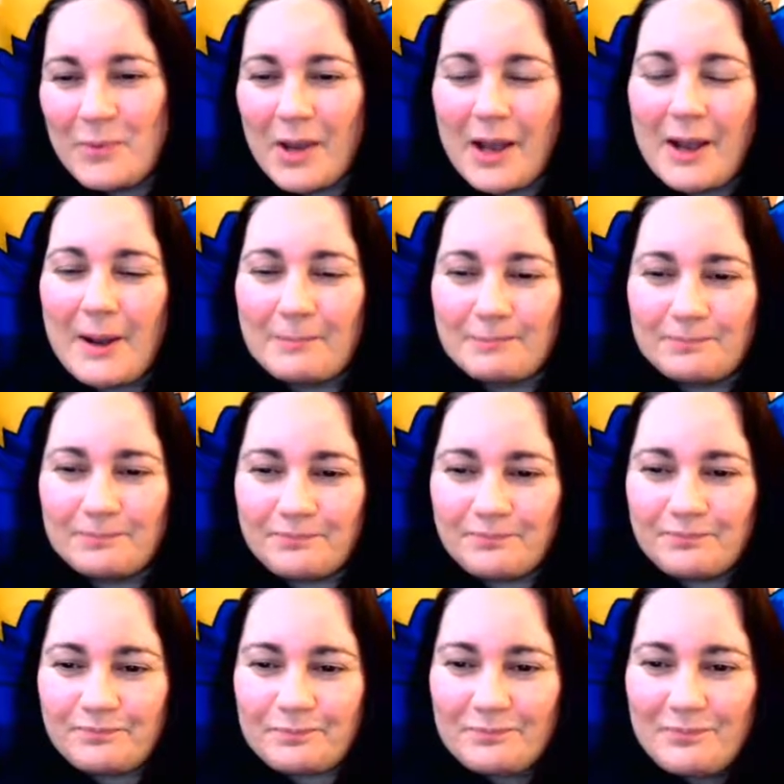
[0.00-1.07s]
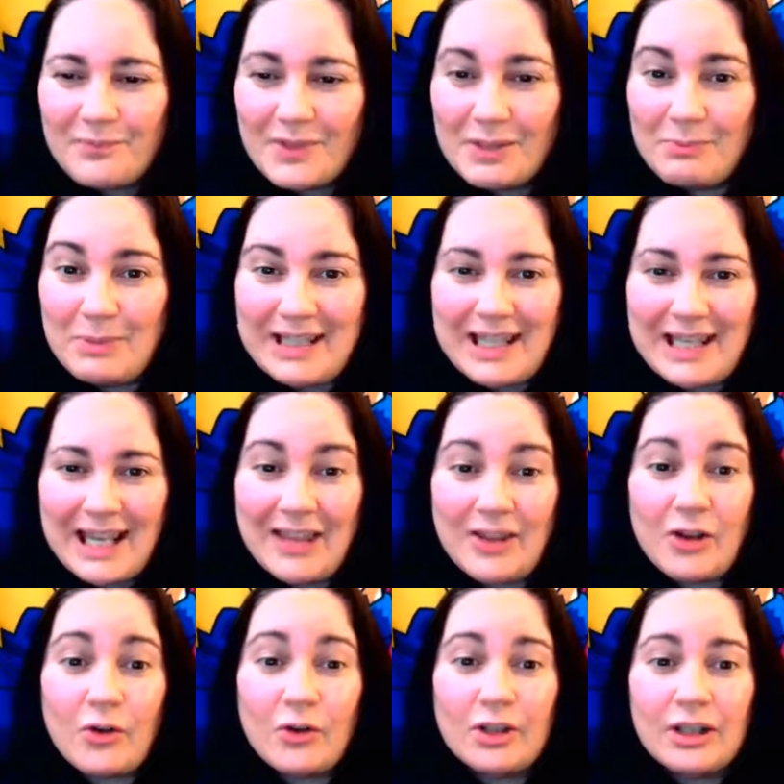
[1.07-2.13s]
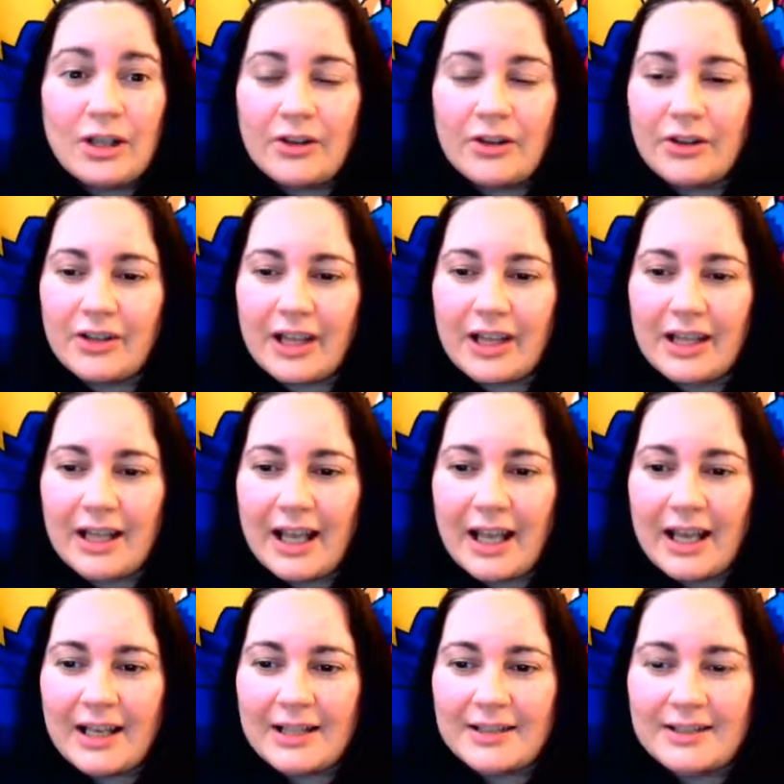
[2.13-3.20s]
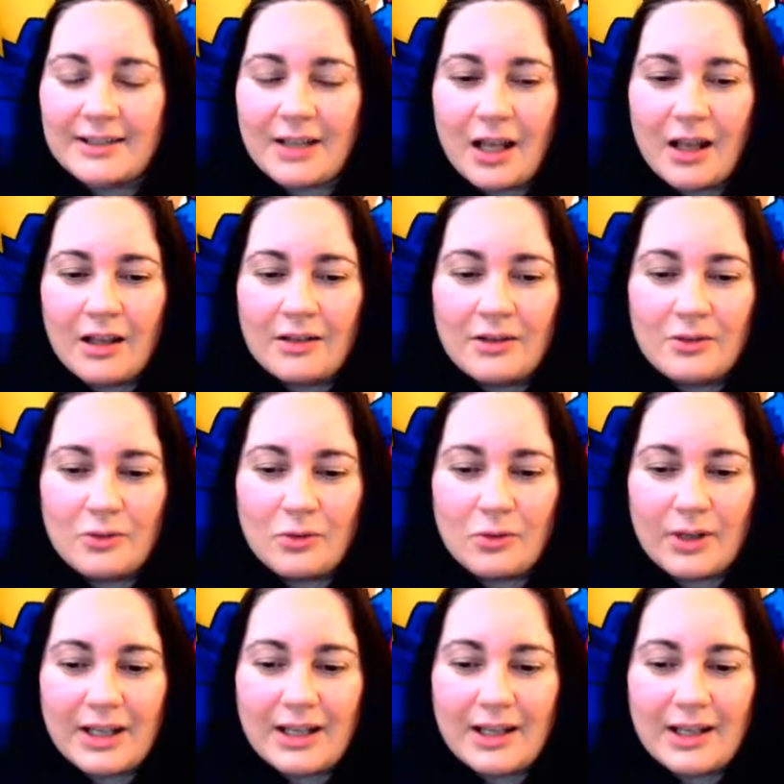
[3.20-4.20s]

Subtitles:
But yeah, the only other thing is, you know,